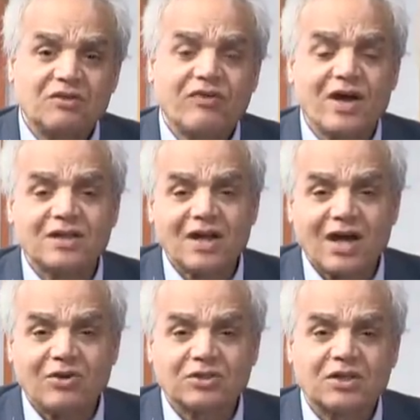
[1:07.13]
find
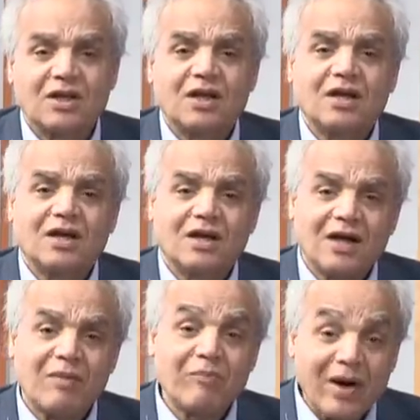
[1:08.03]
out
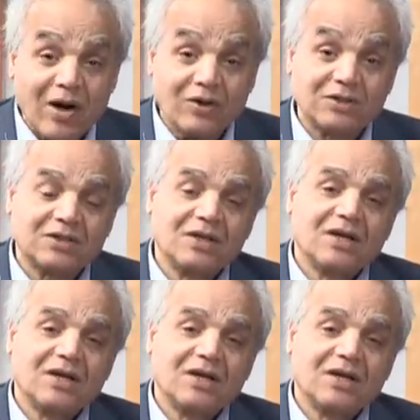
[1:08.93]
about